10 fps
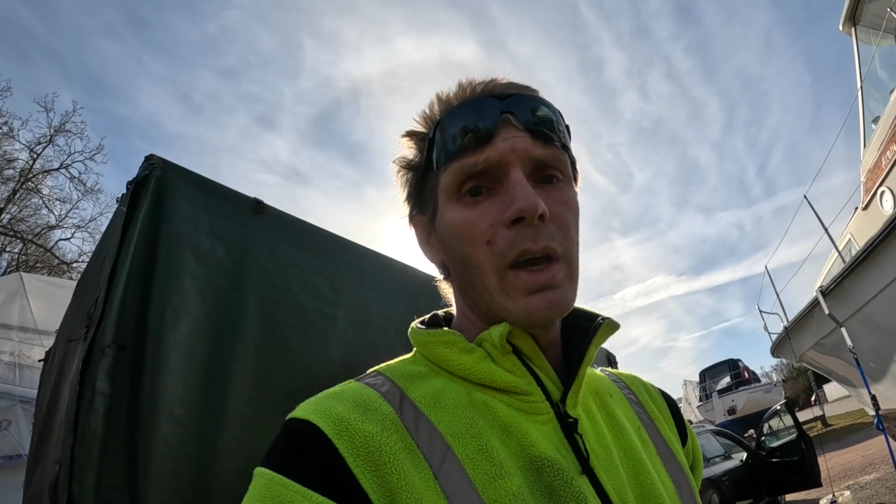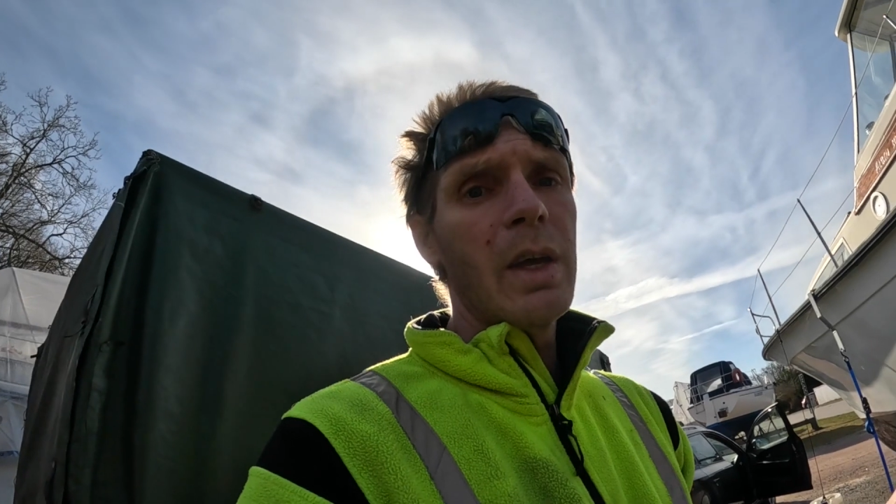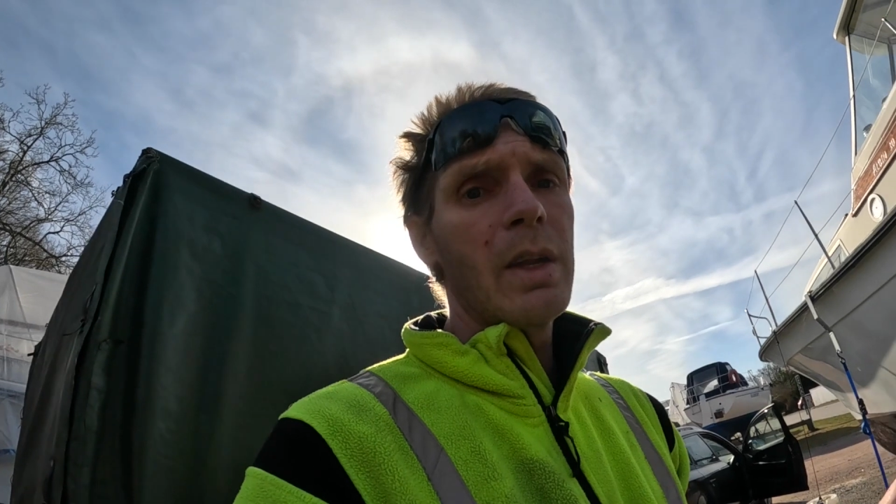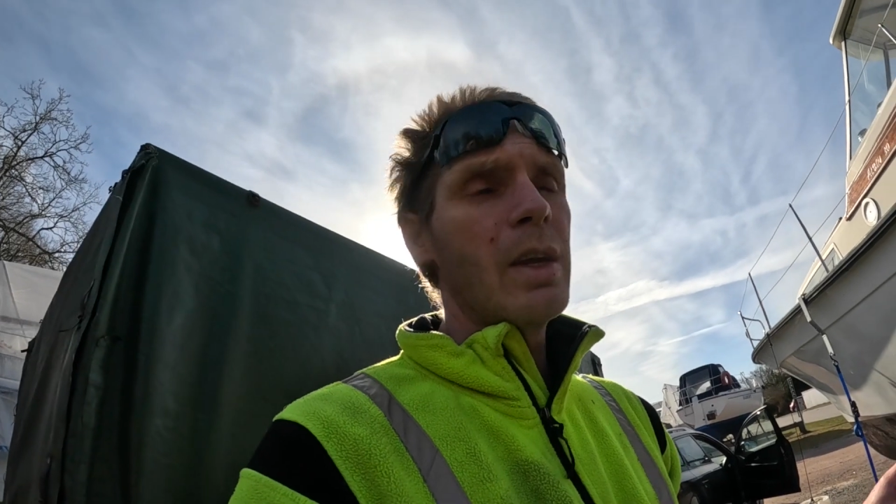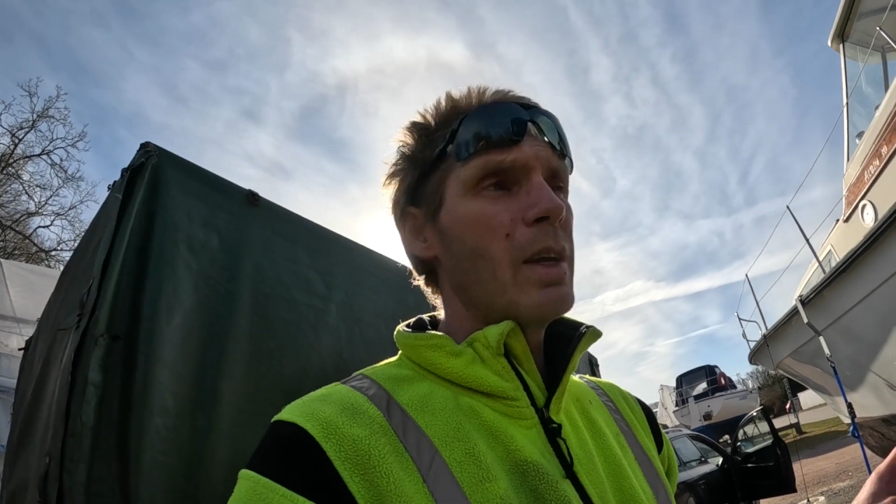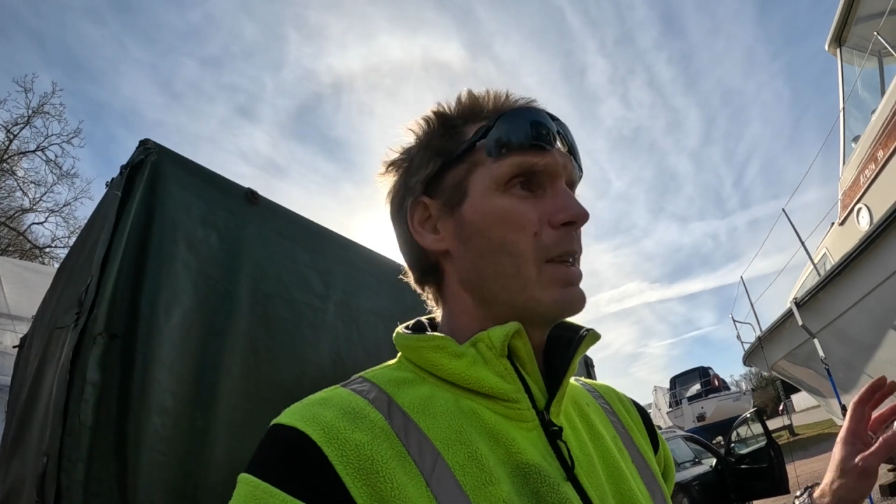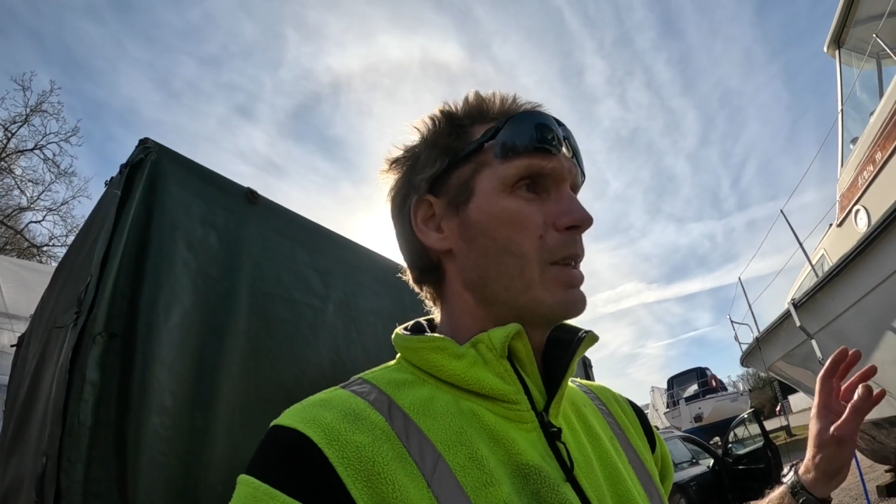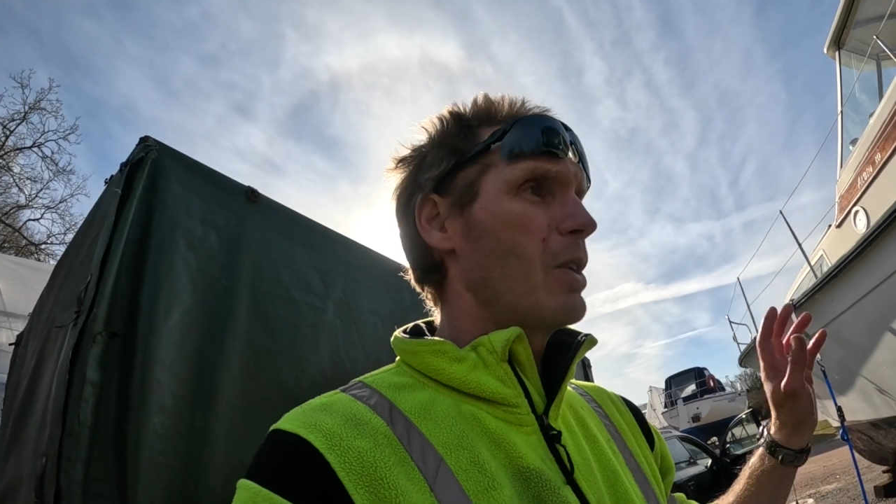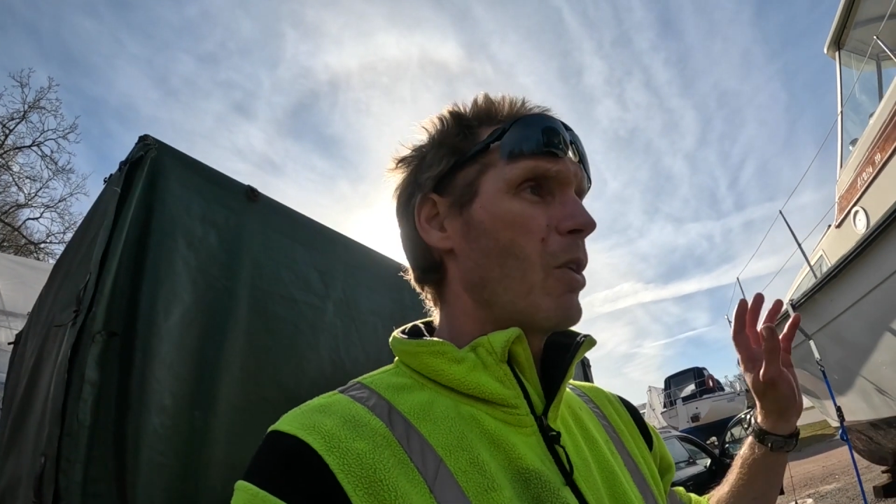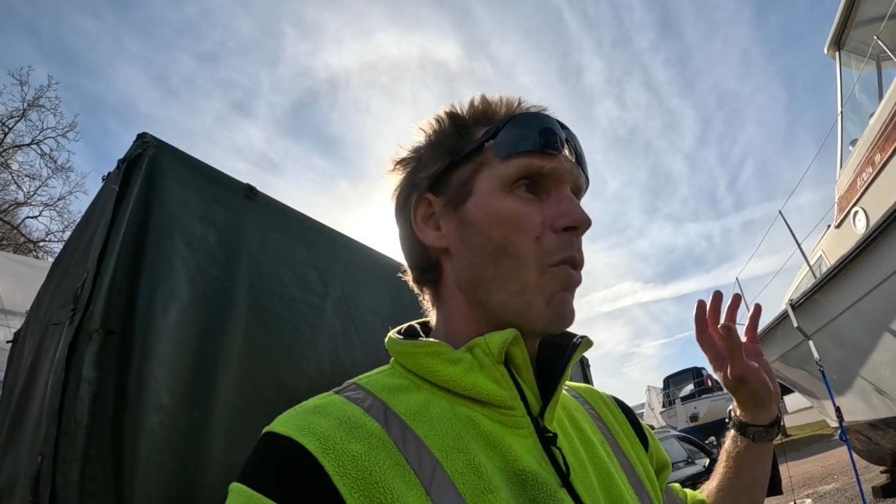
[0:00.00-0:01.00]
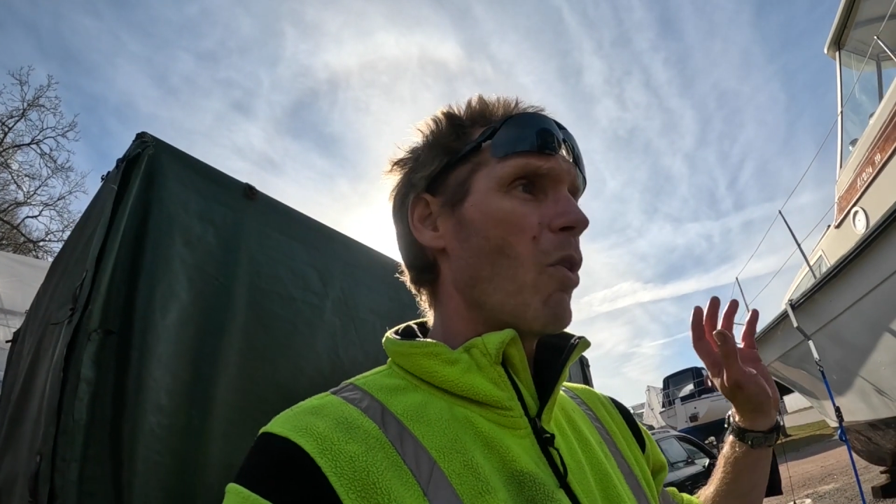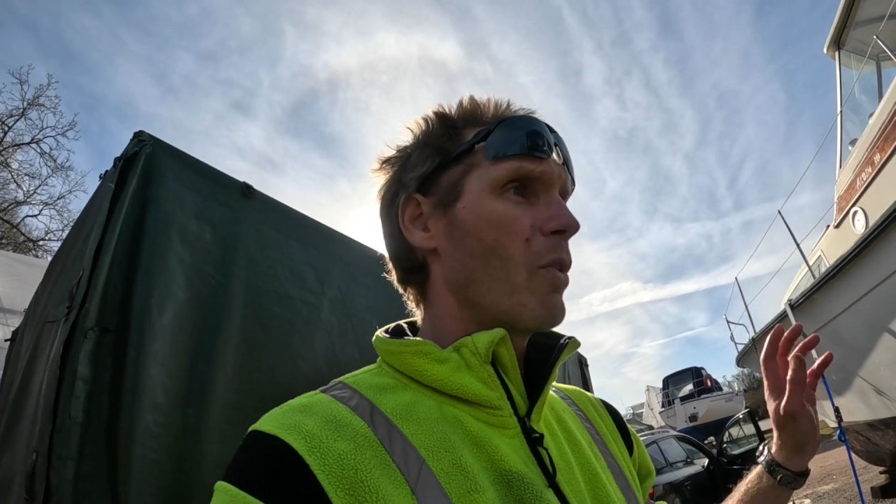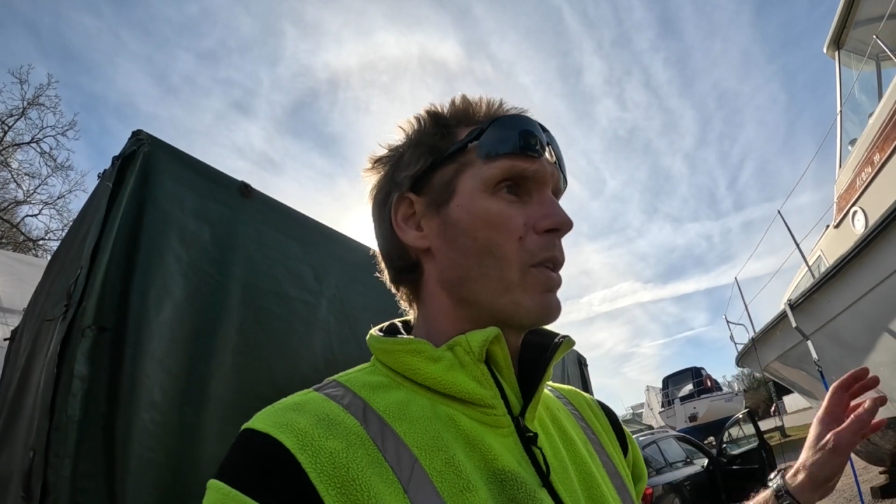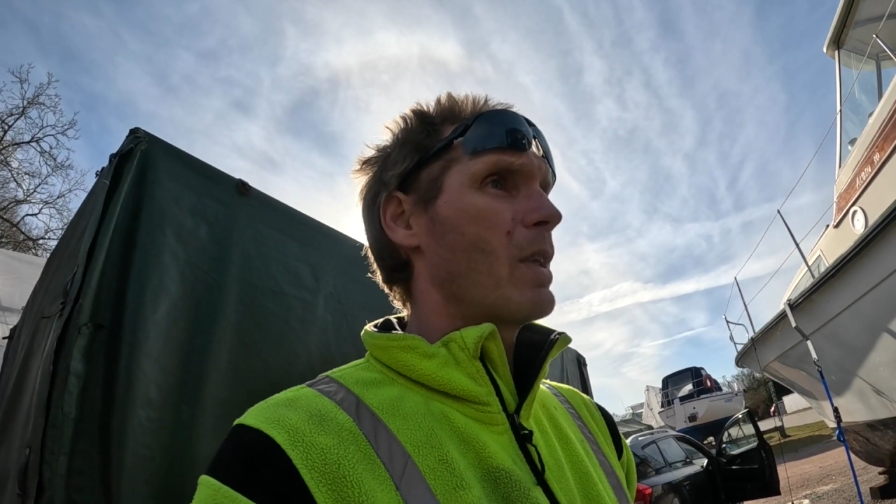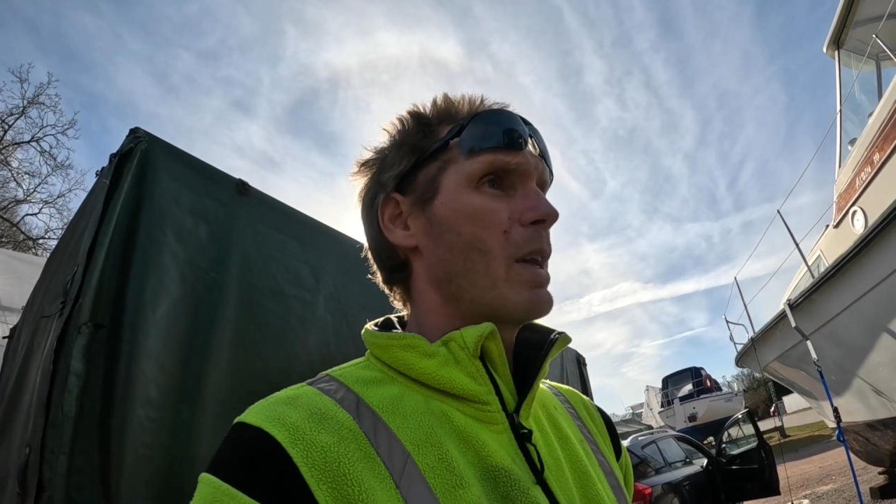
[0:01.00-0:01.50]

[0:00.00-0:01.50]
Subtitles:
I did go on it